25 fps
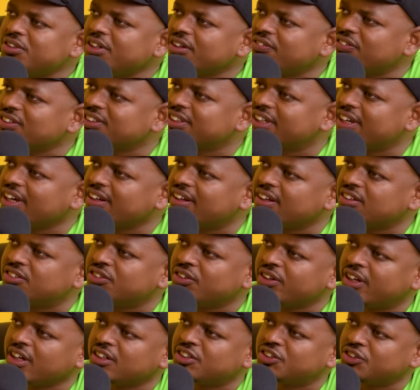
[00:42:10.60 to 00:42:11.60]
you ever scared that
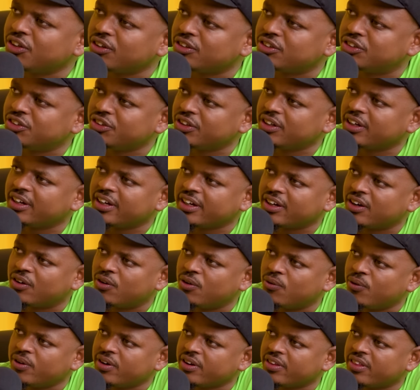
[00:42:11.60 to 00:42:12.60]
you'll get shot during, like,
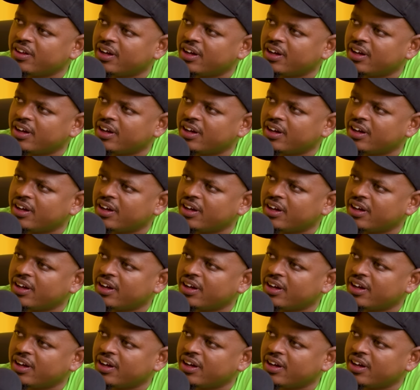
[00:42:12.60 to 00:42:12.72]
one of the